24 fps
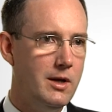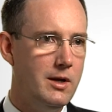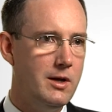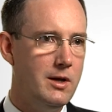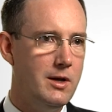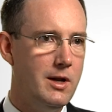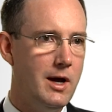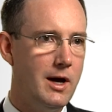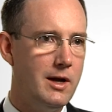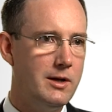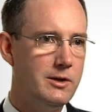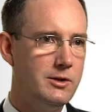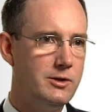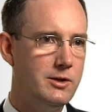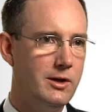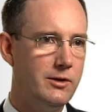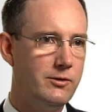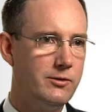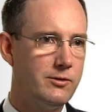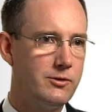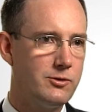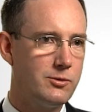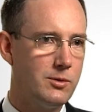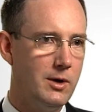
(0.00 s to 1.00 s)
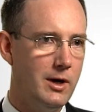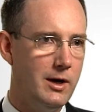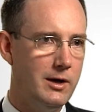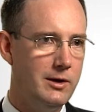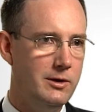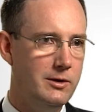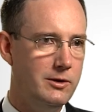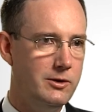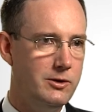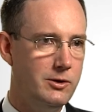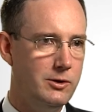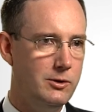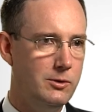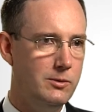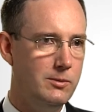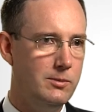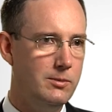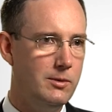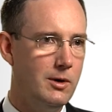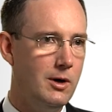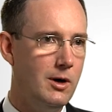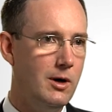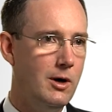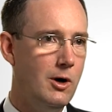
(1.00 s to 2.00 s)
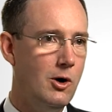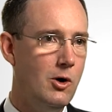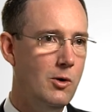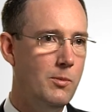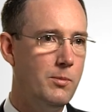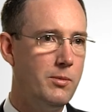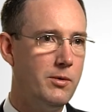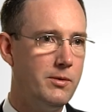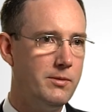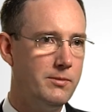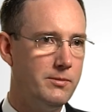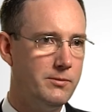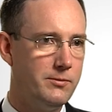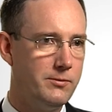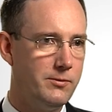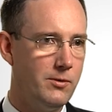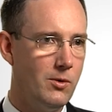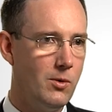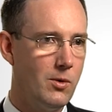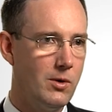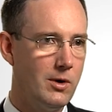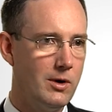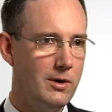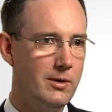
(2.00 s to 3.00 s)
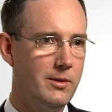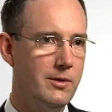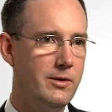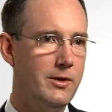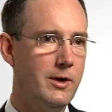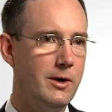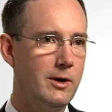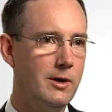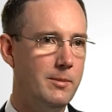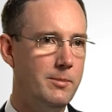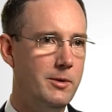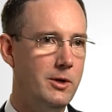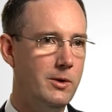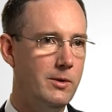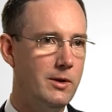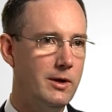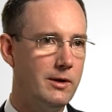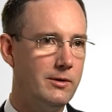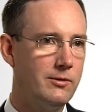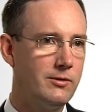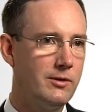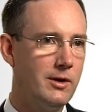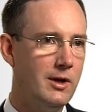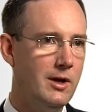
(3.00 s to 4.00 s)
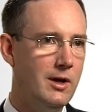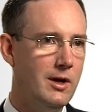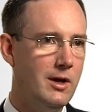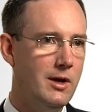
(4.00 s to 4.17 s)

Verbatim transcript: not just trying to hope for therapeutics.